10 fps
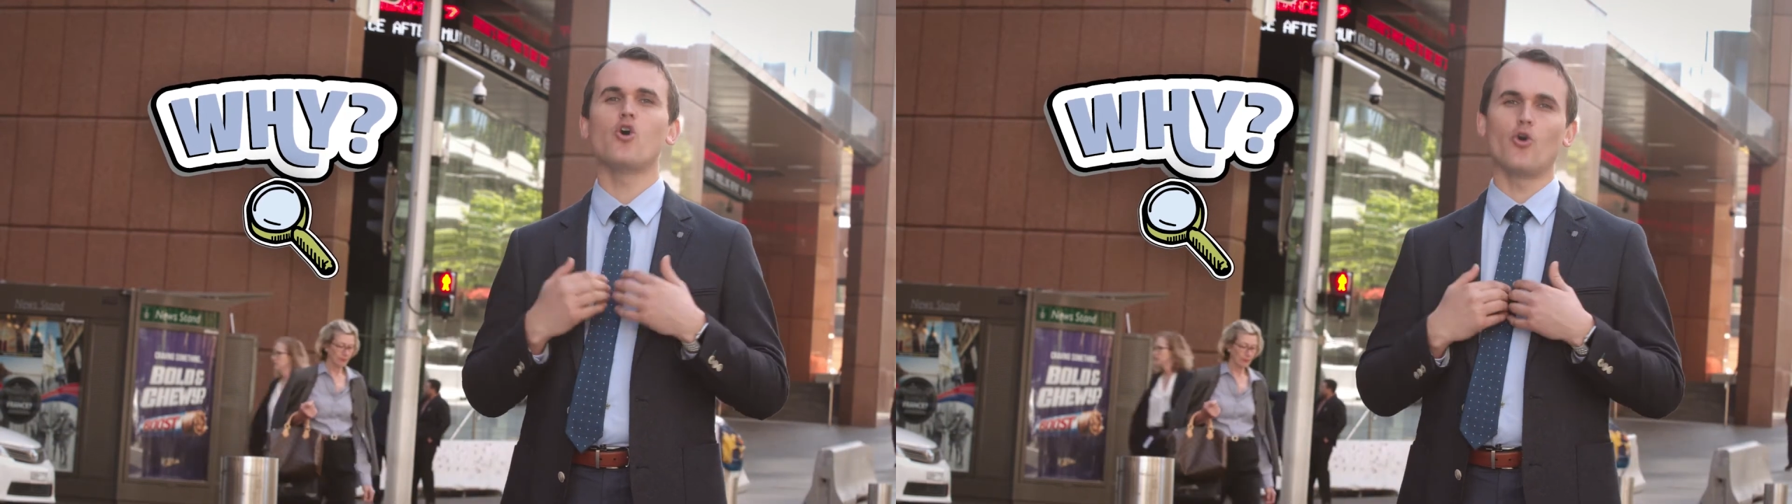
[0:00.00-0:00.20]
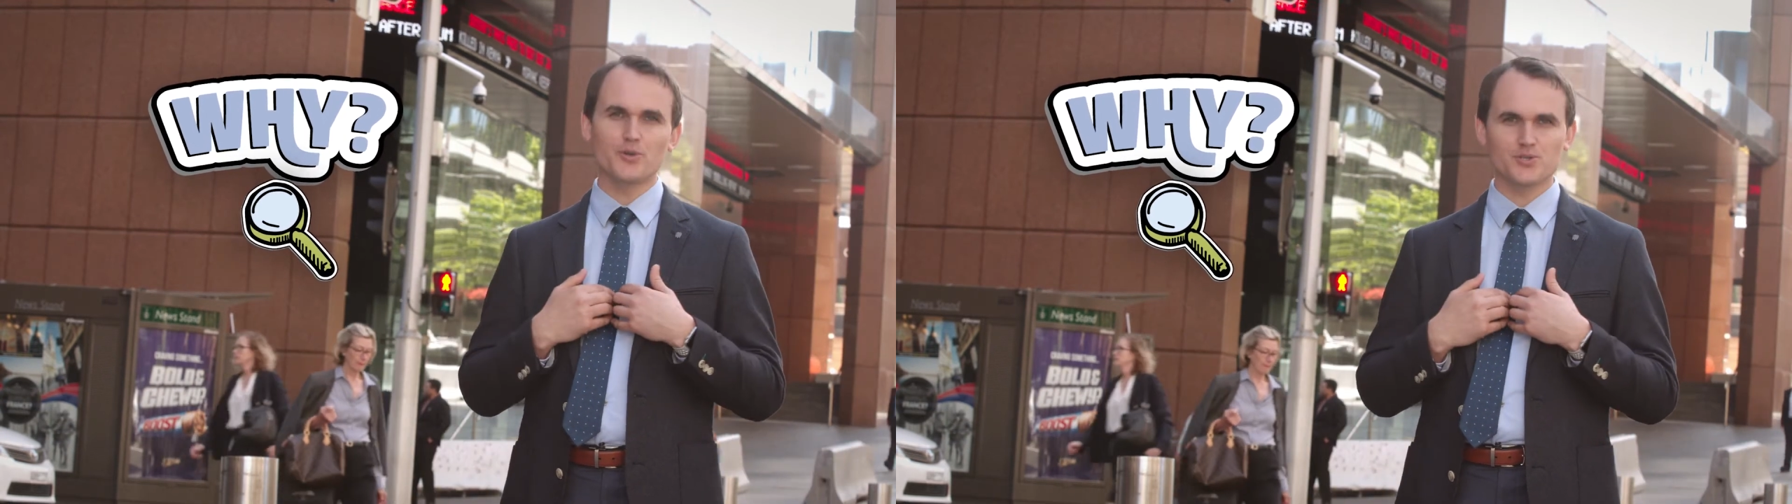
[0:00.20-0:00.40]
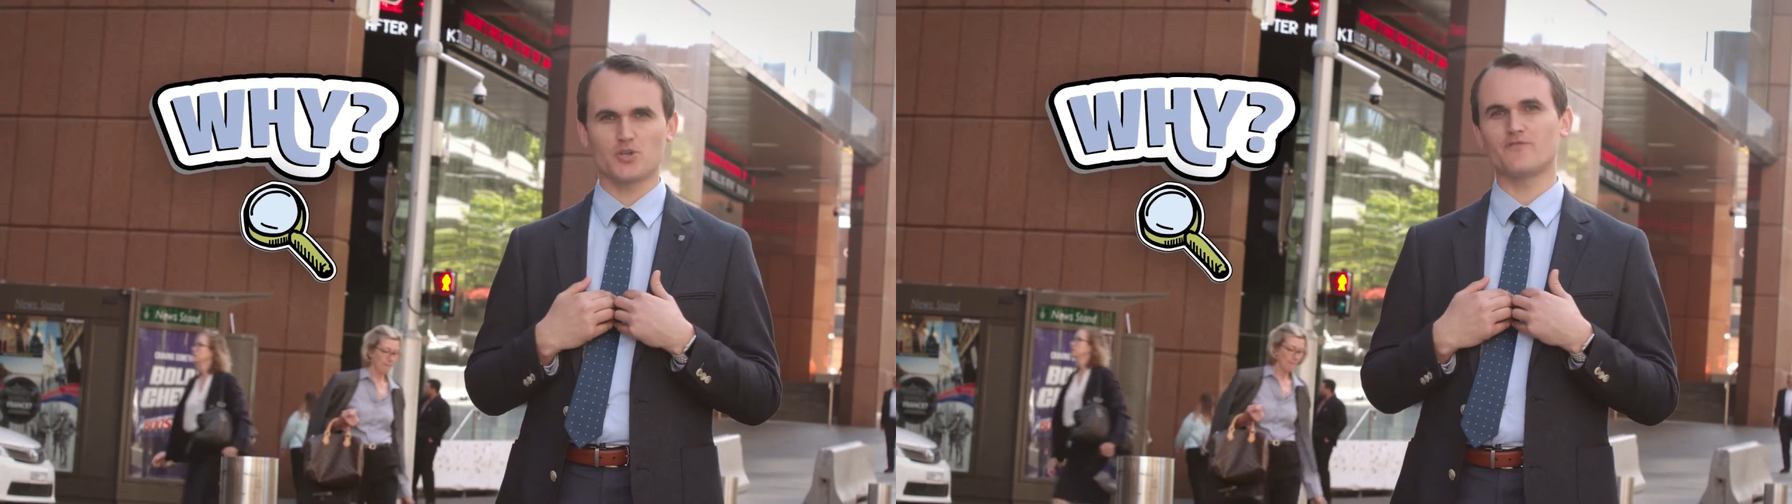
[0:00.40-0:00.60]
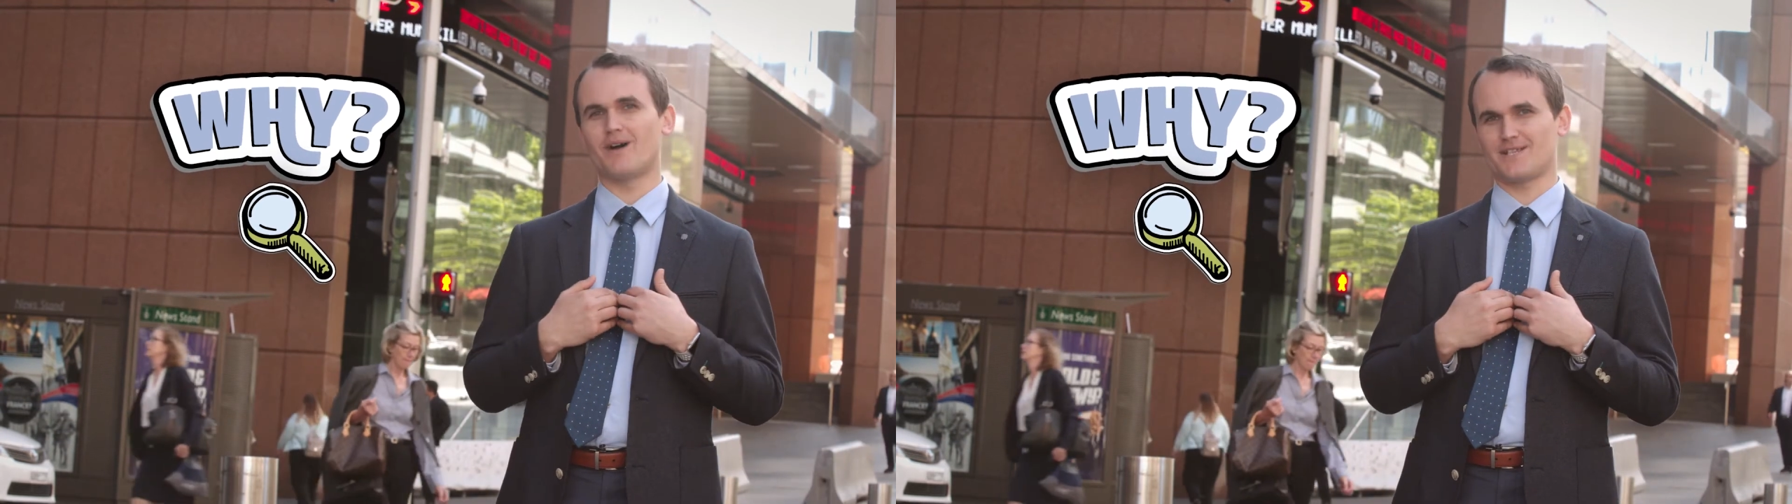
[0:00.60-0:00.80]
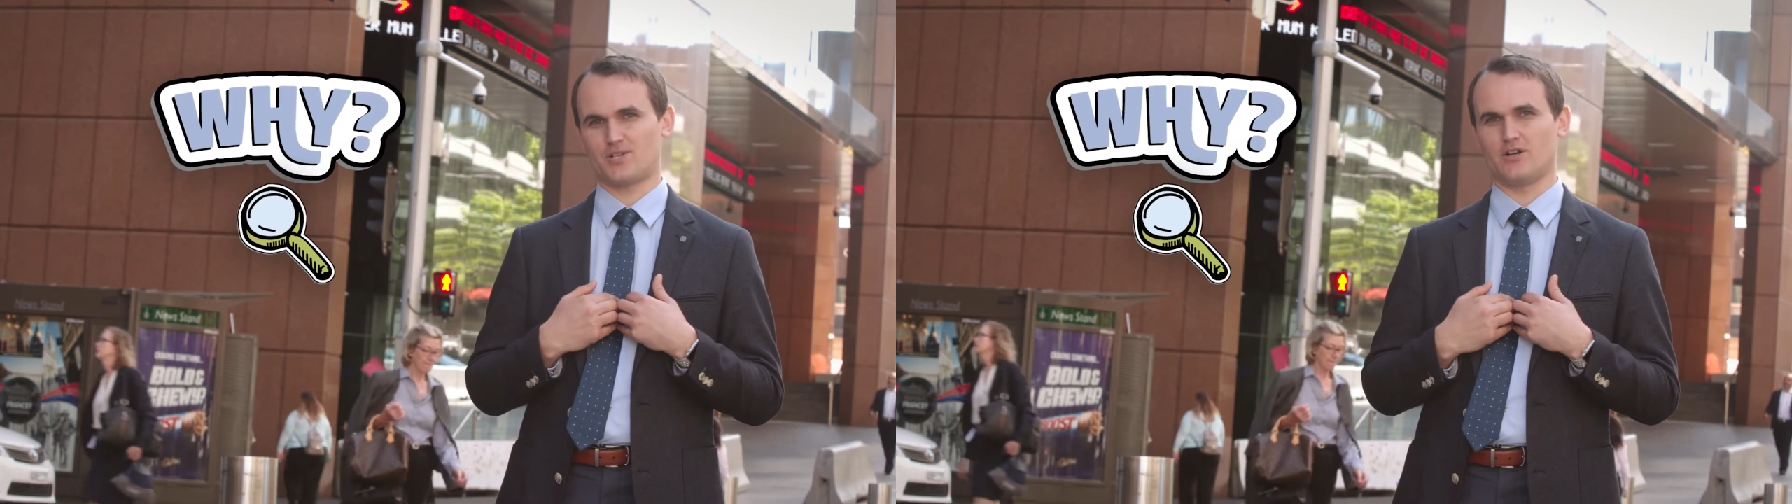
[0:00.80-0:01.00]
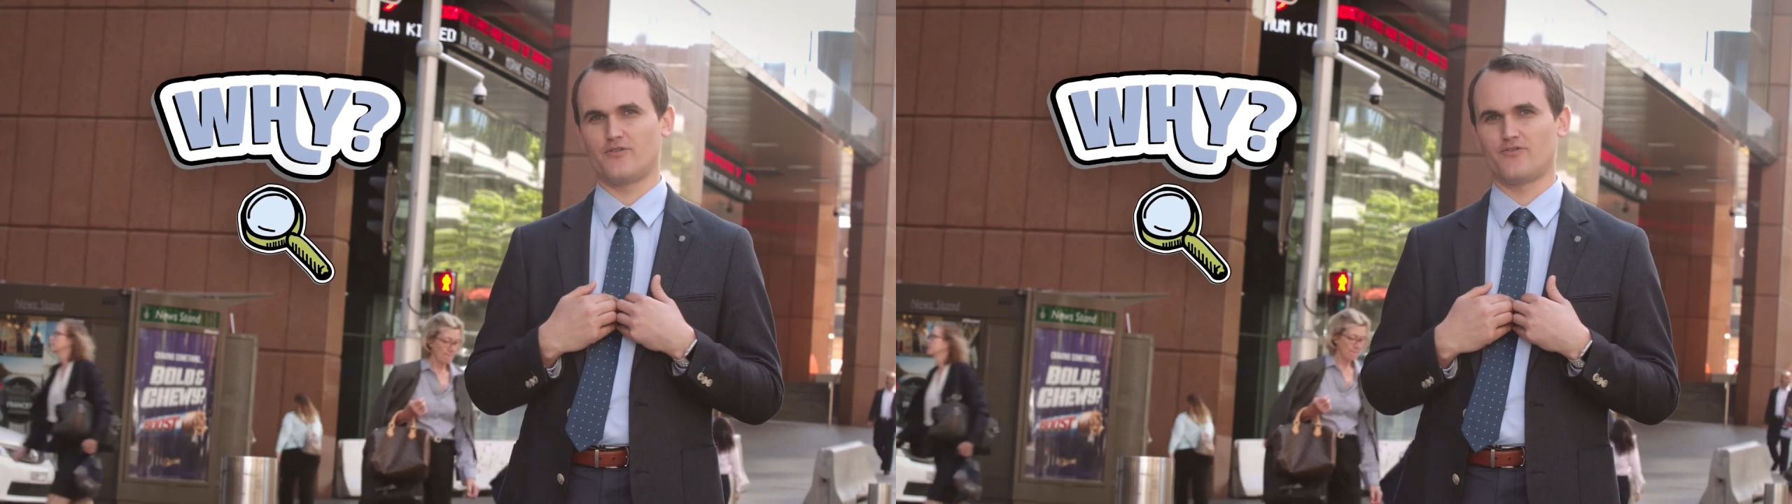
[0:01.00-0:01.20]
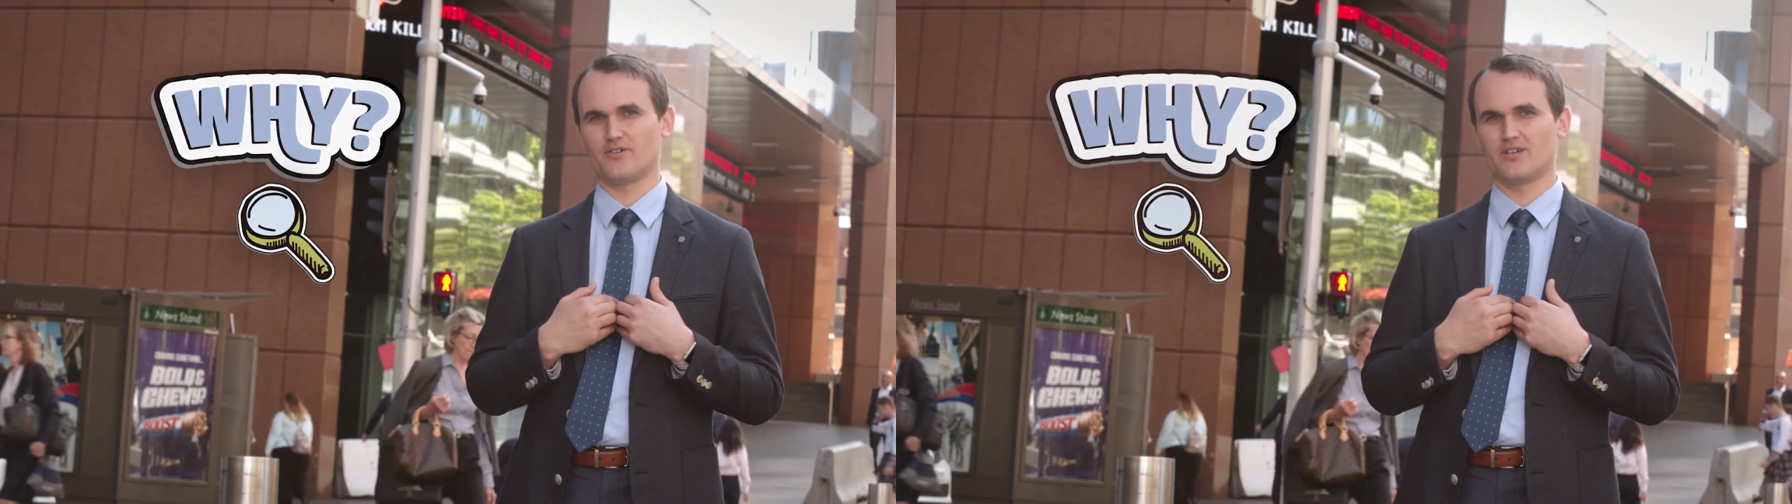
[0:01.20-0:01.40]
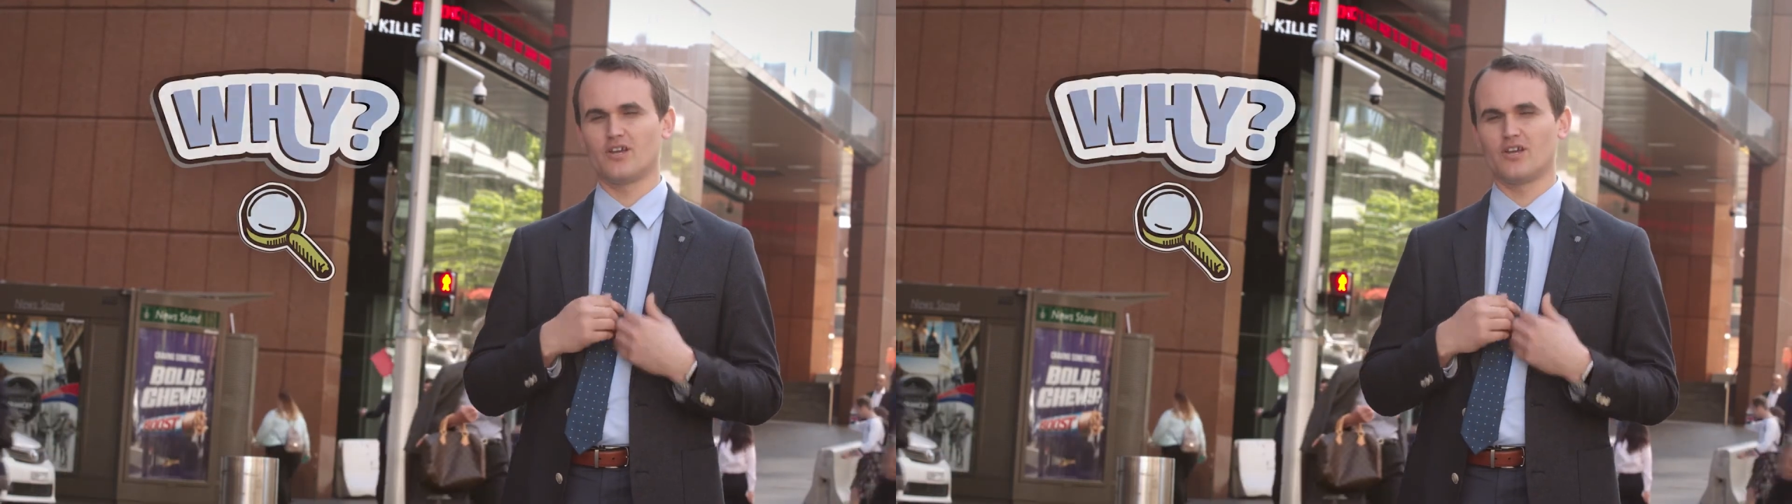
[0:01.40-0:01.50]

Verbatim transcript: or to serve myself.